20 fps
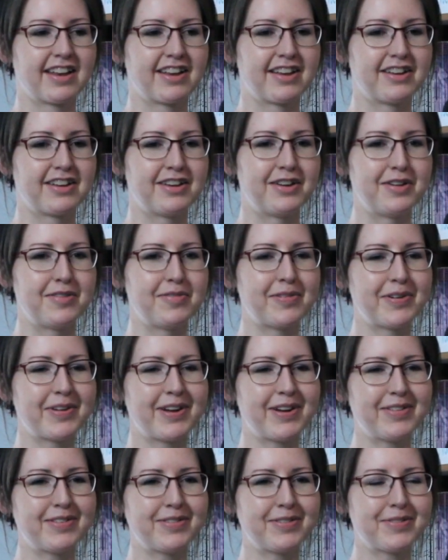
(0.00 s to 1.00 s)
You didn't
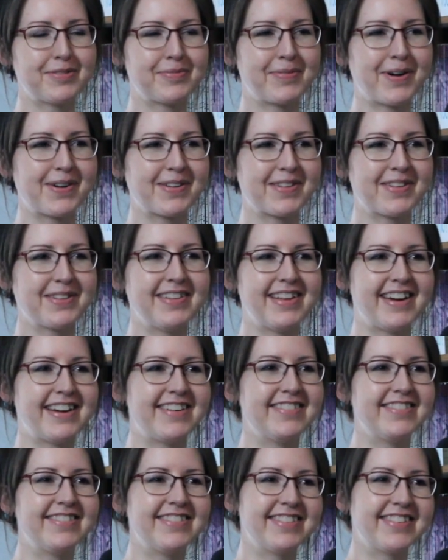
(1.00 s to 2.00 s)
realize it was part of the
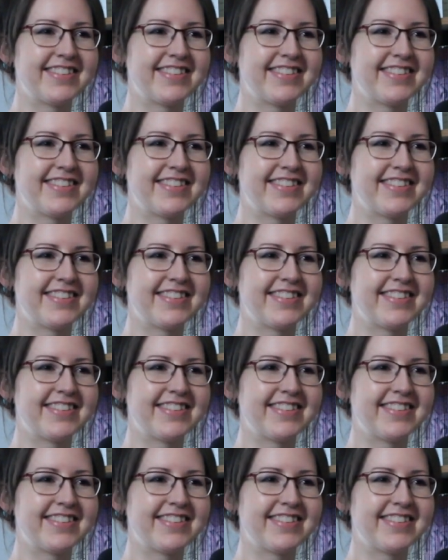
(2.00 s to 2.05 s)
lounge?